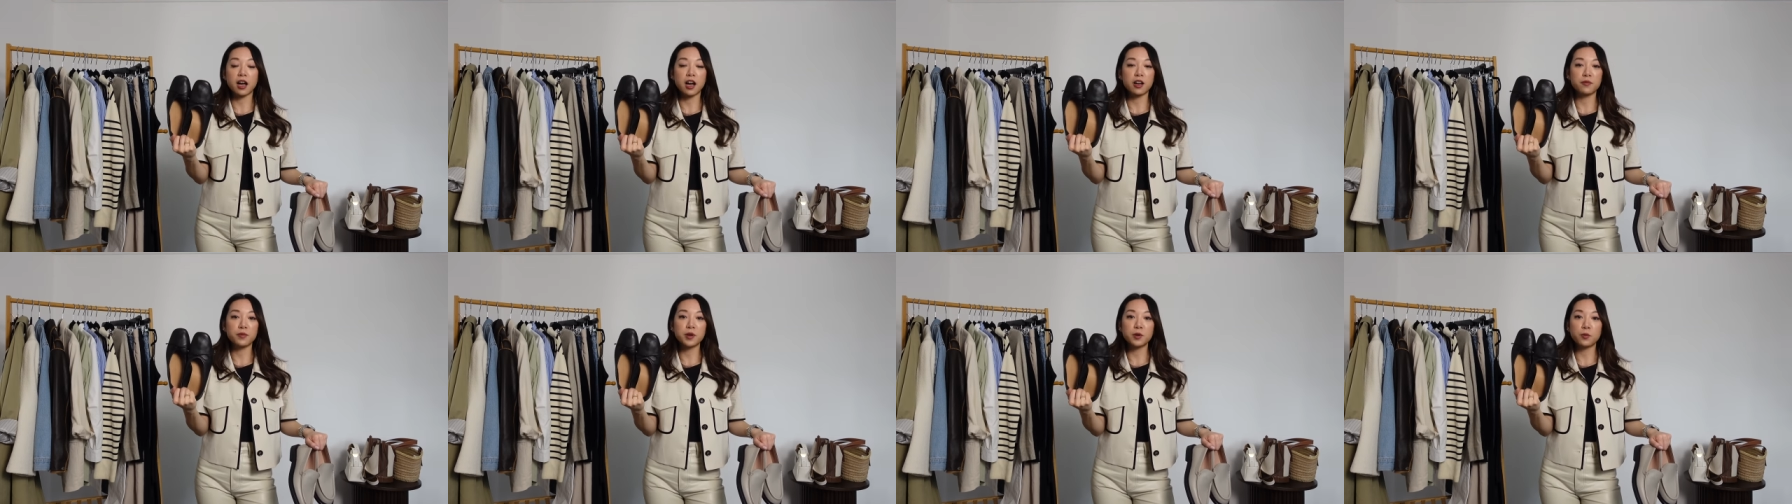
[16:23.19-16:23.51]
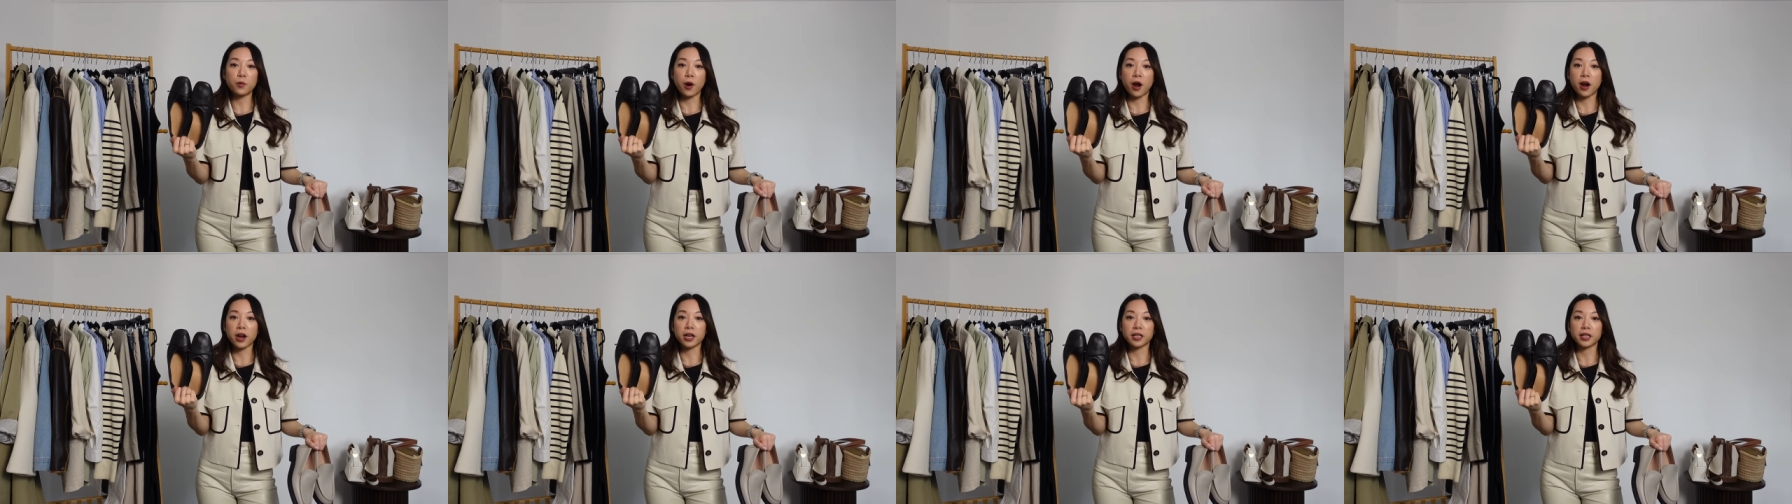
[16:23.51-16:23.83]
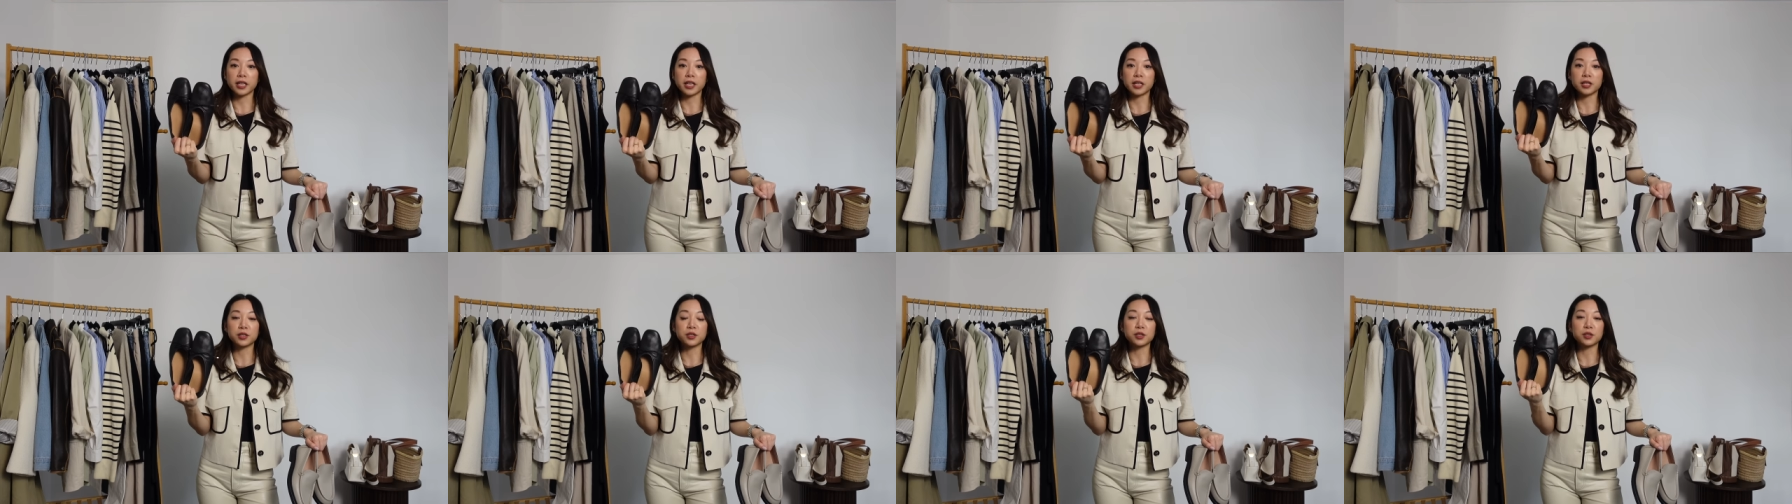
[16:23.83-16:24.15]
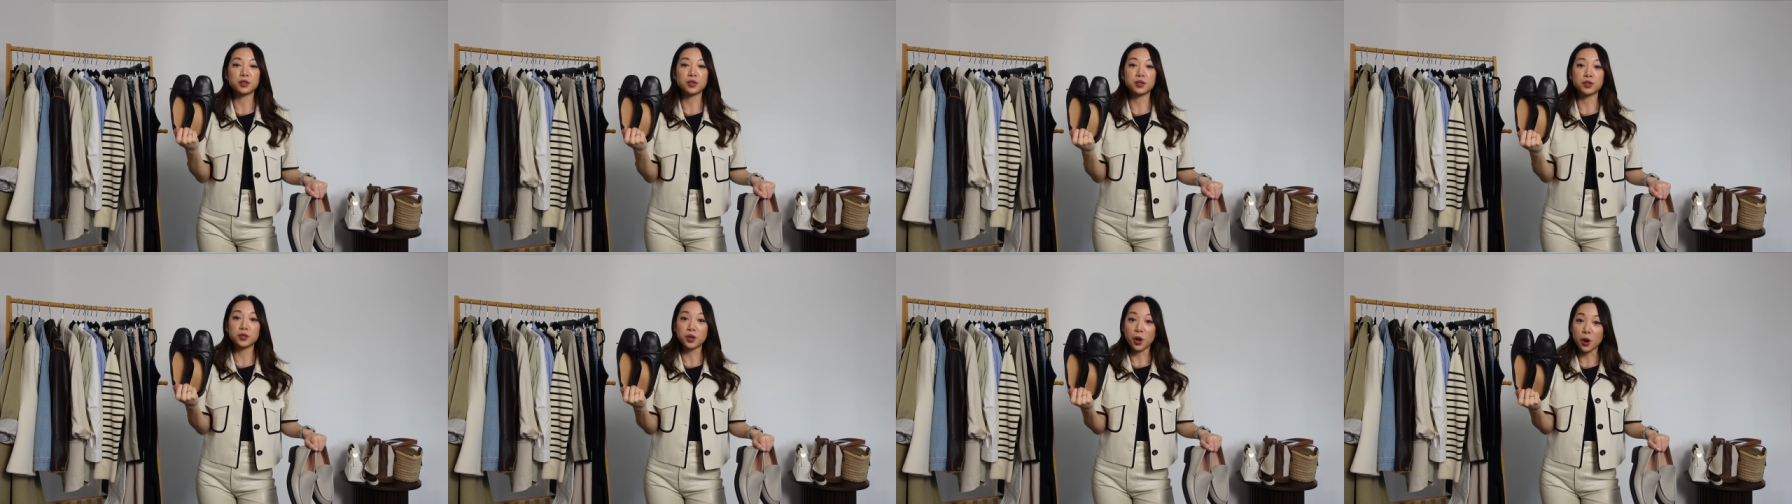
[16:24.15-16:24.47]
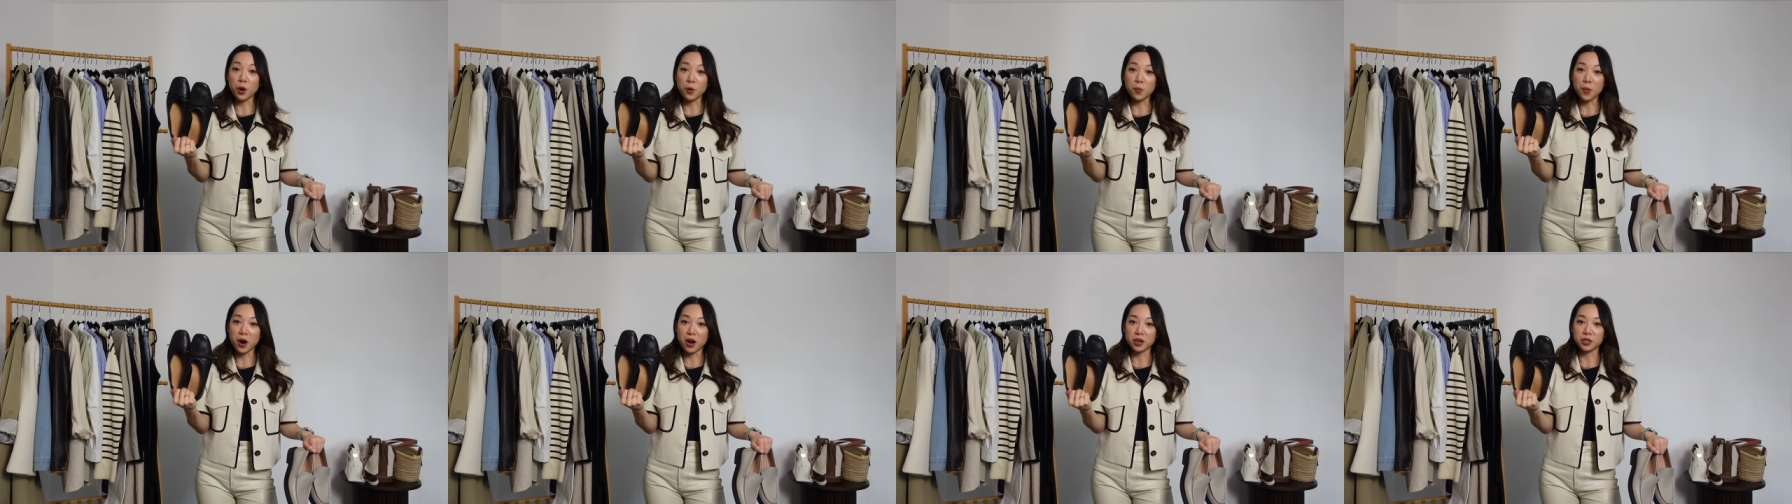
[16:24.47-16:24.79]
I've been wearing these
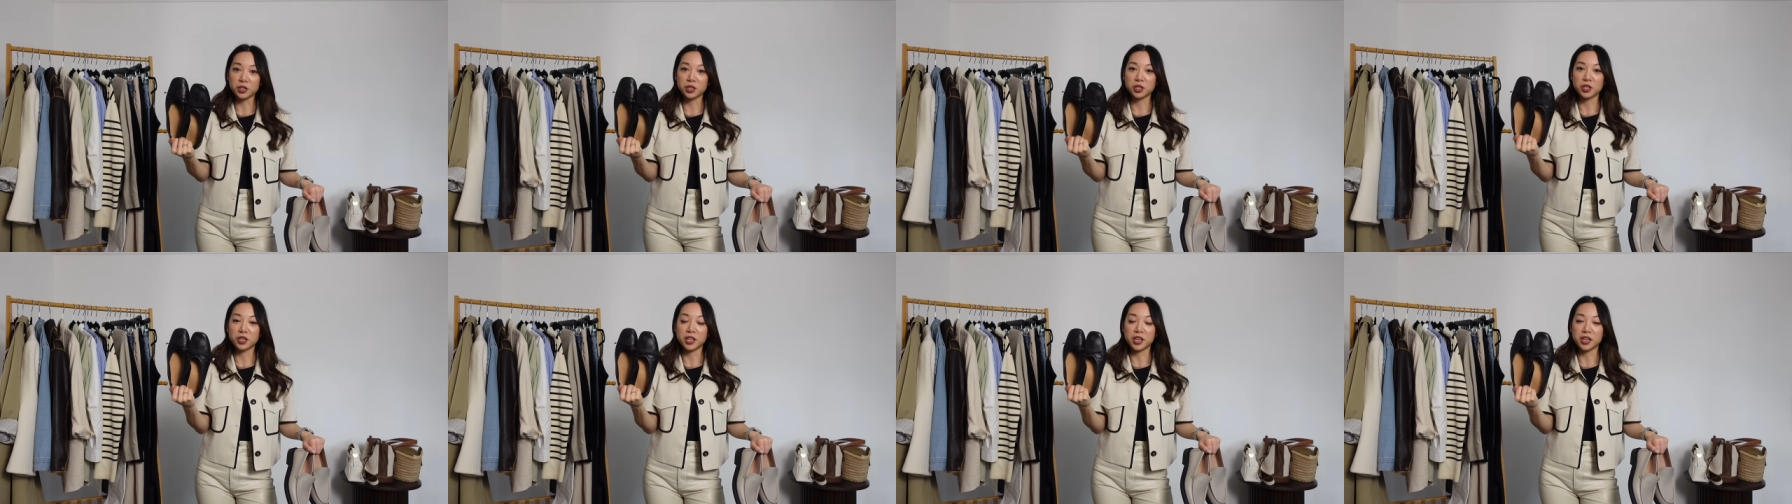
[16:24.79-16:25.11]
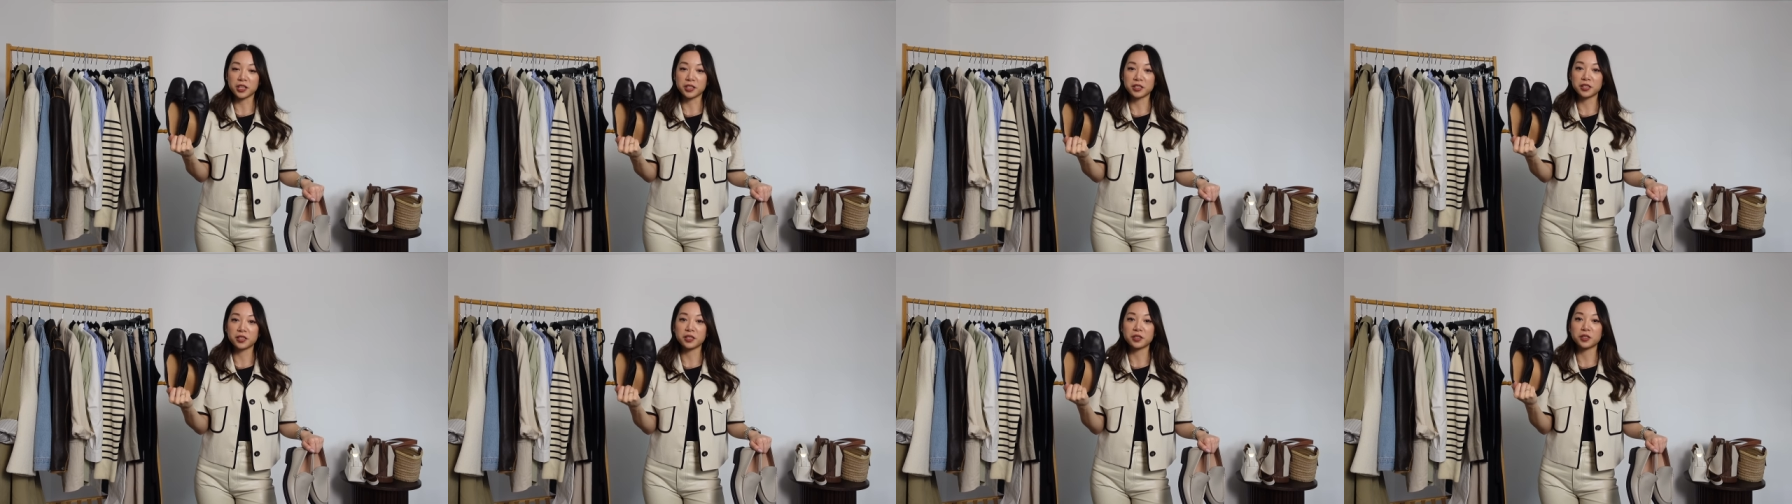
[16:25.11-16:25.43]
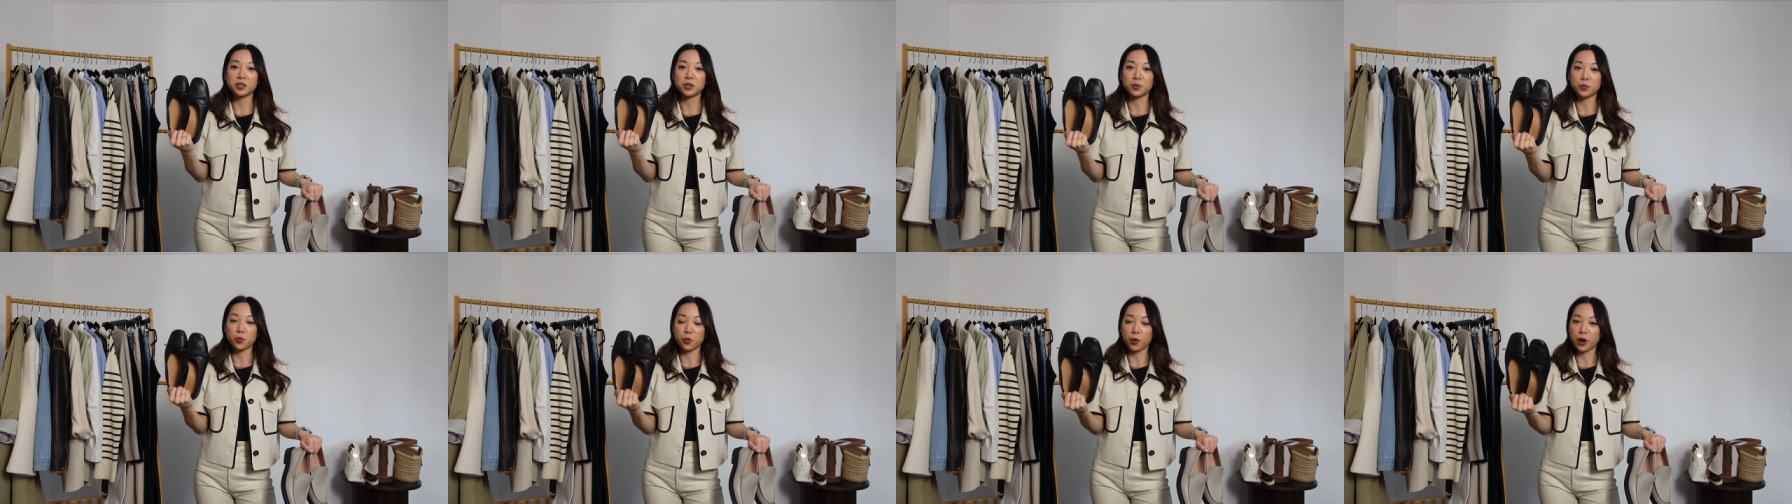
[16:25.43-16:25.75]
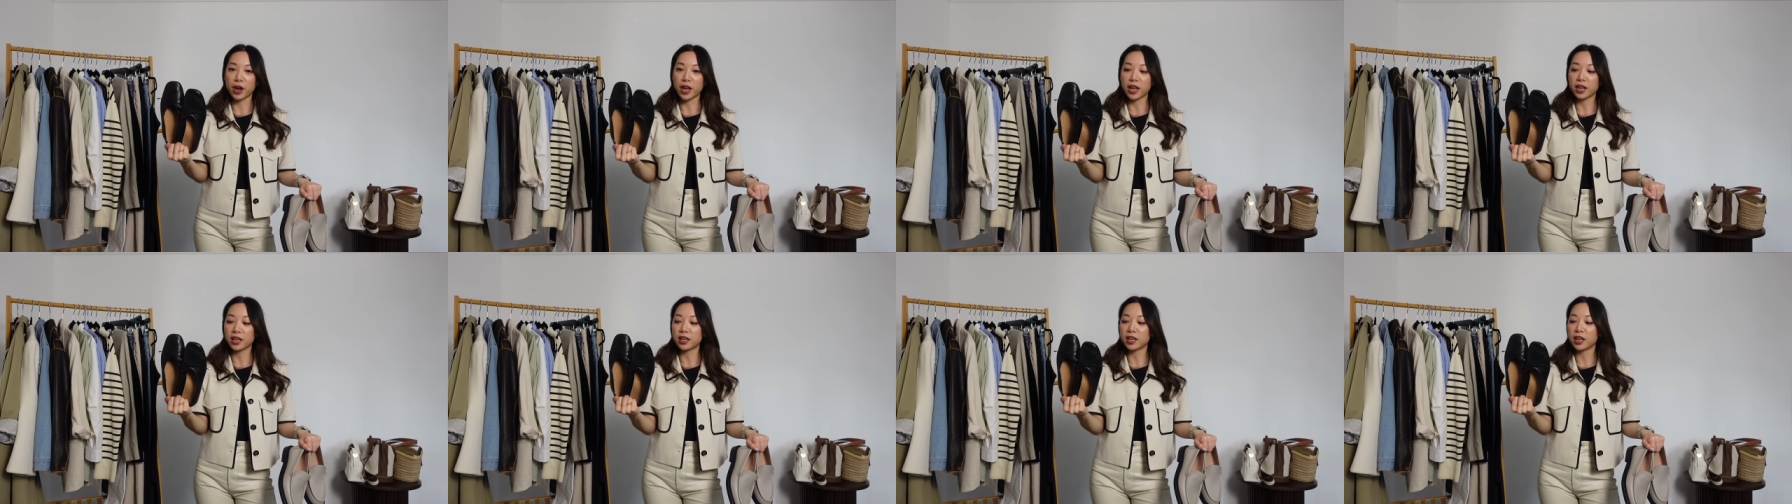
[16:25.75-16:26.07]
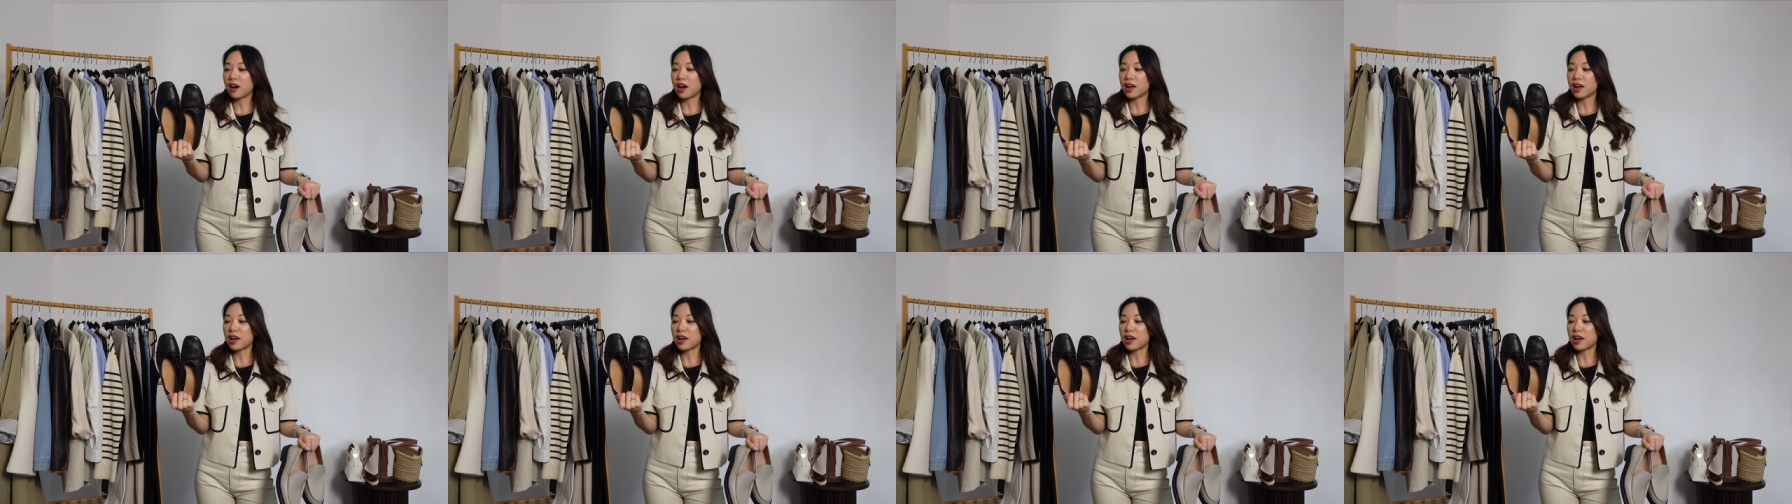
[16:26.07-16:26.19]
so much this spring.